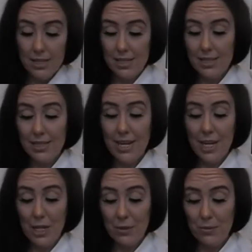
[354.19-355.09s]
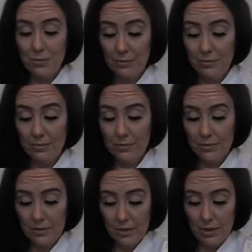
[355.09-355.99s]
So I
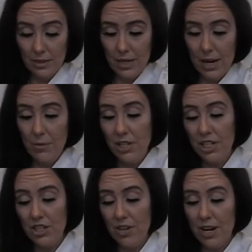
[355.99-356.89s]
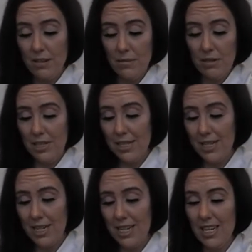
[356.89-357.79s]
wanted to try them and see
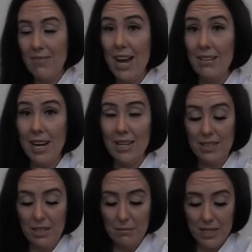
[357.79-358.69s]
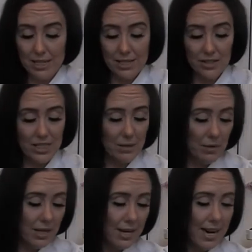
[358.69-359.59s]
if I like them because there's
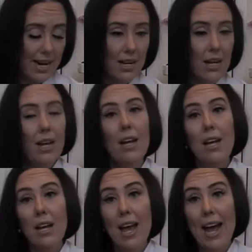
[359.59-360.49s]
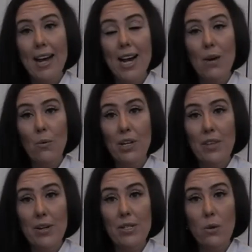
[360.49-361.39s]
something that I I got one of
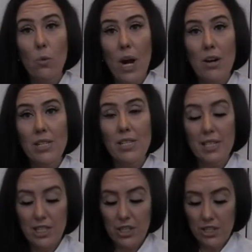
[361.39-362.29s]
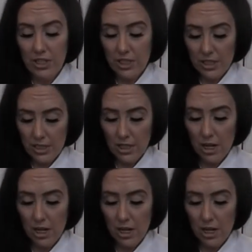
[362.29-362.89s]
those wall stickers